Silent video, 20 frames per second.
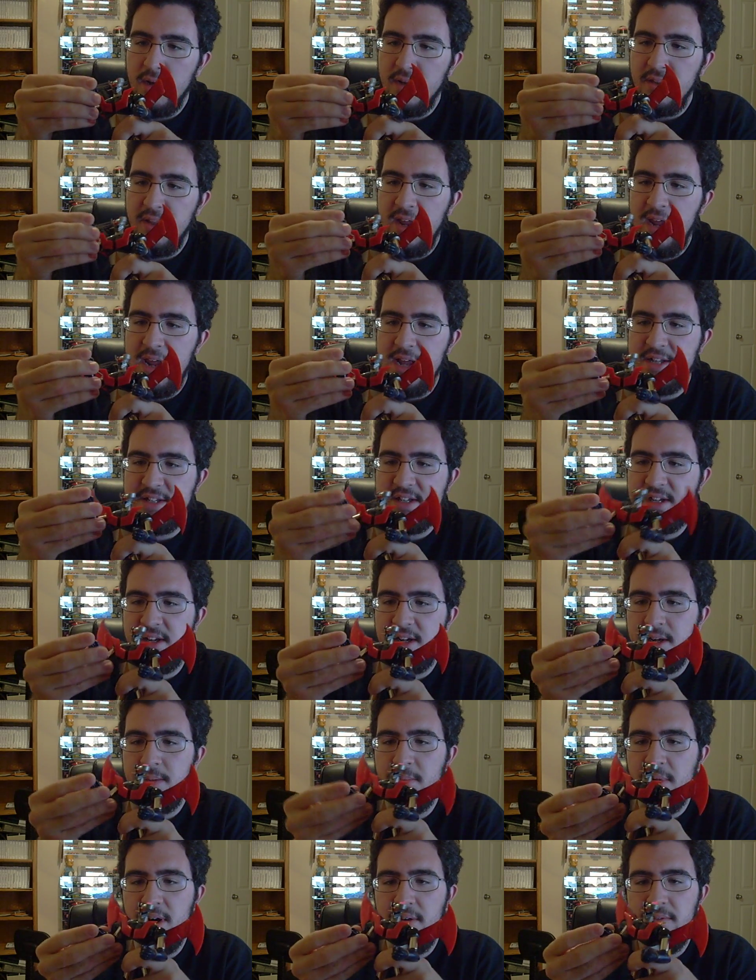The hands can
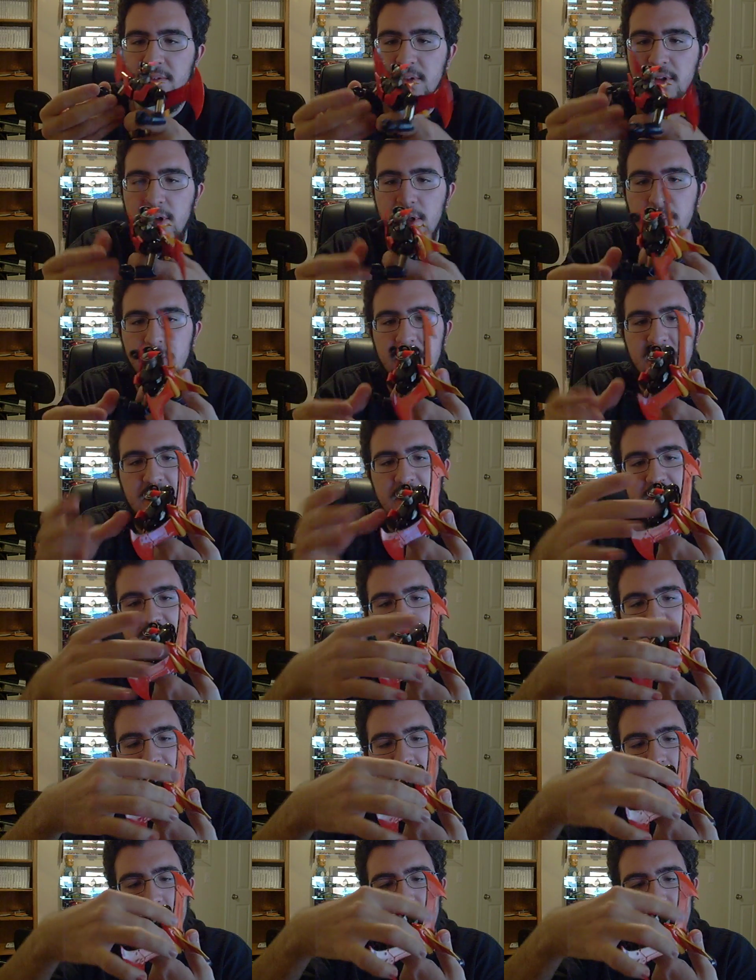come off a little bit easily,